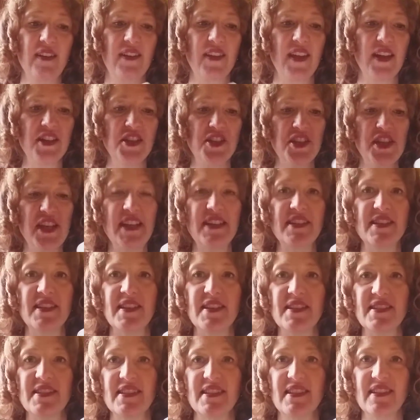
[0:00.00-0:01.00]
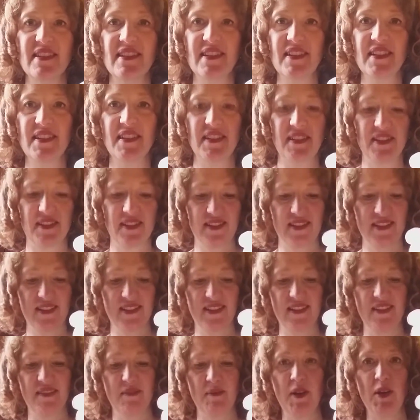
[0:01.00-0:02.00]
then Jesus
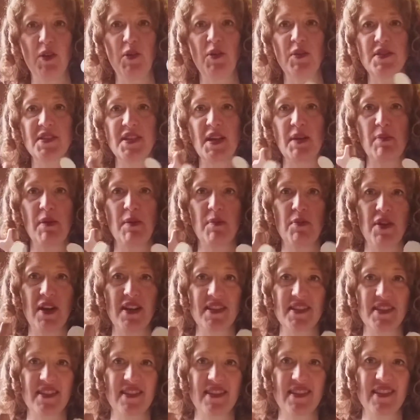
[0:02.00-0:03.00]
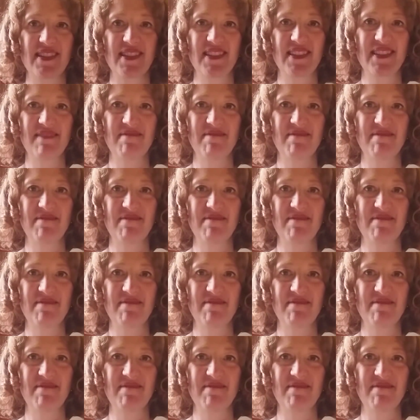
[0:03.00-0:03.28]
will also be present.